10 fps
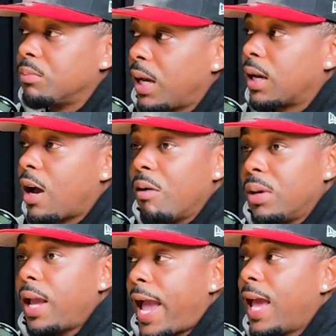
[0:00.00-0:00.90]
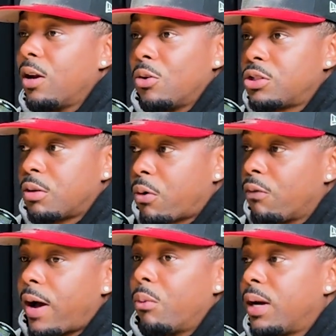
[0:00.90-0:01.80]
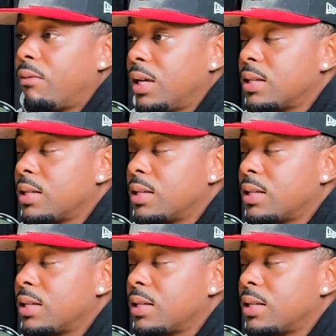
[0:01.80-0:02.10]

make a comment, add it onto the profile, whatever it is.